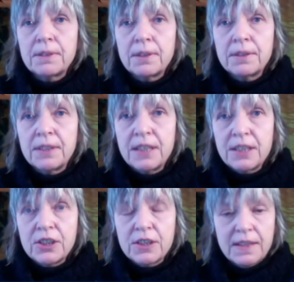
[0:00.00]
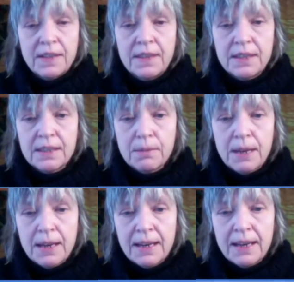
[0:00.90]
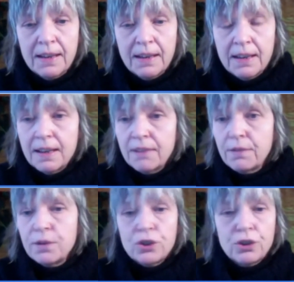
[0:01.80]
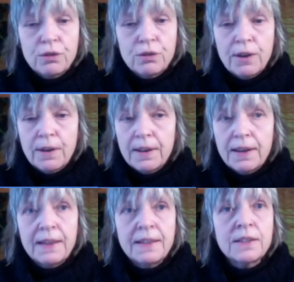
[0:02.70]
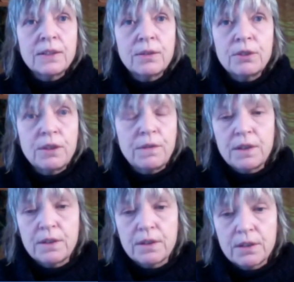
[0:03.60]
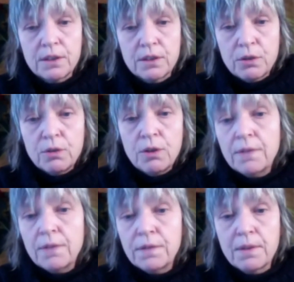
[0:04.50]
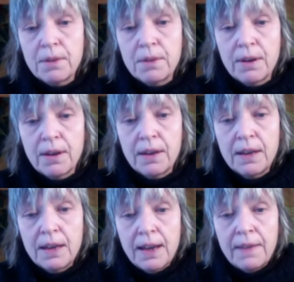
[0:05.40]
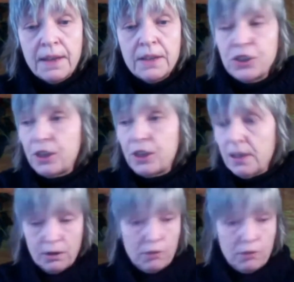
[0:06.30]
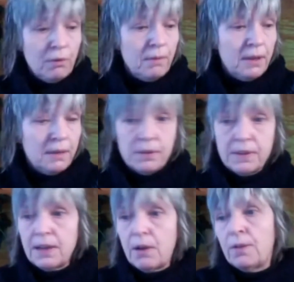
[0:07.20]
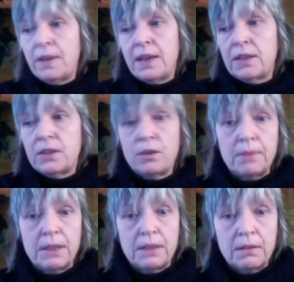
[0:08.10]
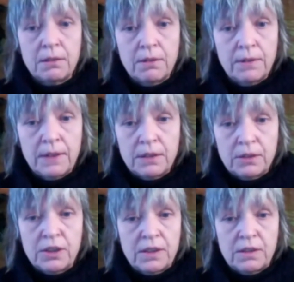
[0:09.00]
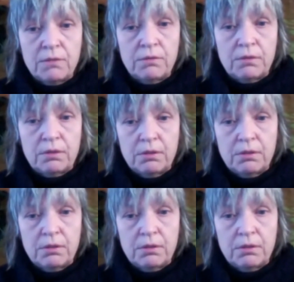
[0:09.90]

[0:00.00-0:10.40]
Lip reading: teaches in this way, for sure it is so difficult to learn from her. And then she normally would say, oh, they are stupid, you know, they just don't,